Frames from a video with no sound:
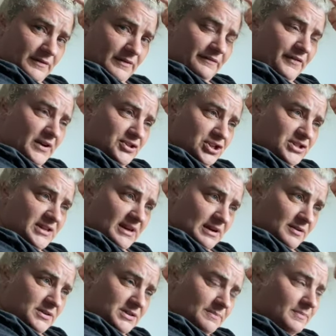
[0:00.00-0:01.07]
Find your
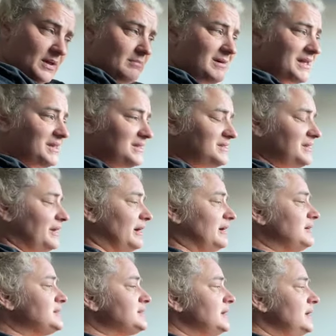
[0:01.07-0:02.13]
tiaras, make your
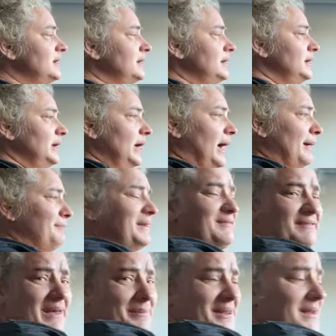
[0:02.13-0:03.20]
tiaras, be
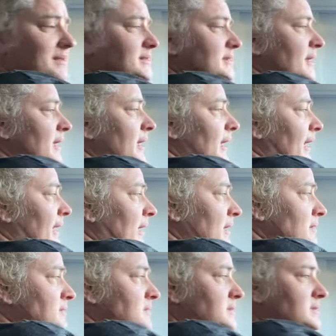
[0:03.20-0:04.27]
fabulous,
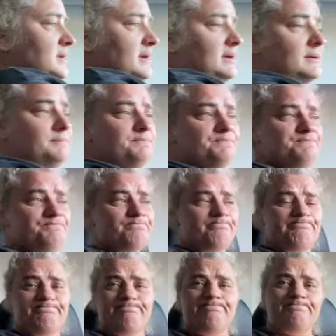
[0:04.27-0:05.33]
and
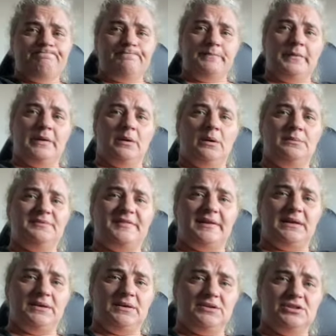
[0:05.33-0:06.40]
hopefully
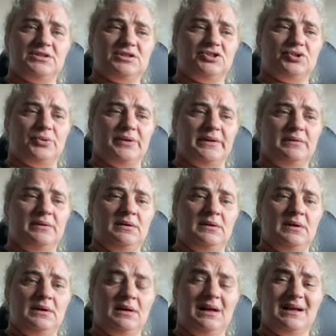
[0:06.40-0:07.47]
you can just enjoy
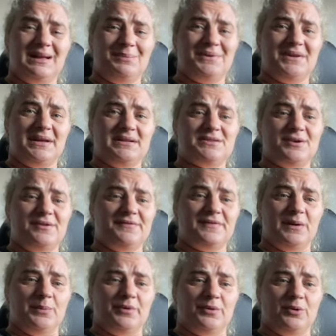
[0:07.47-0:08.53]
a couple of days off
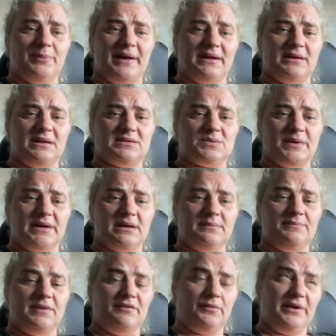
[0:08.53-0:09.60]
and we're all back next week.
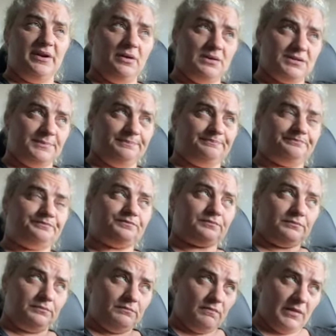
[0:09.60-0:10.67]
If we're not,
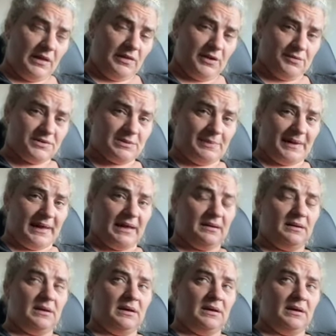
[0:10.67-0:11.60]
there is a plan.